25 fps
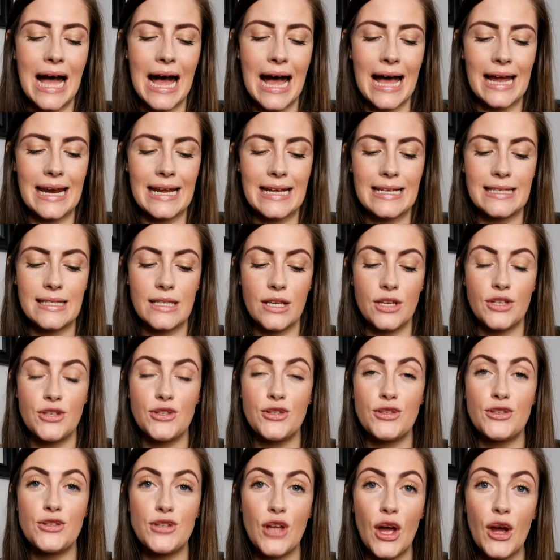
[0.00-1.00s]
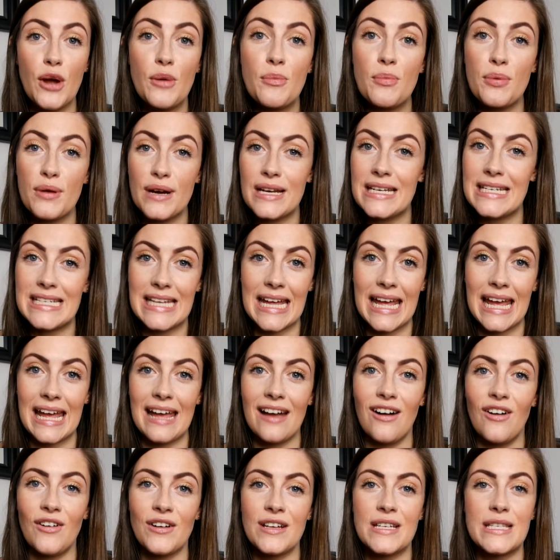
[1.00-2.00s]
and it's so
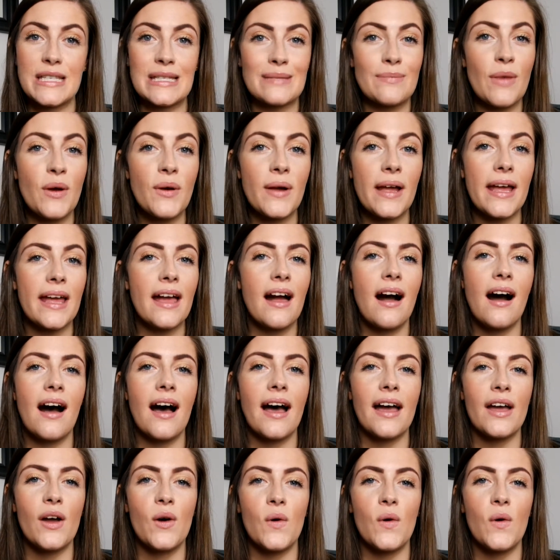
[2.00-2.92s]
pretty on a smoky eye,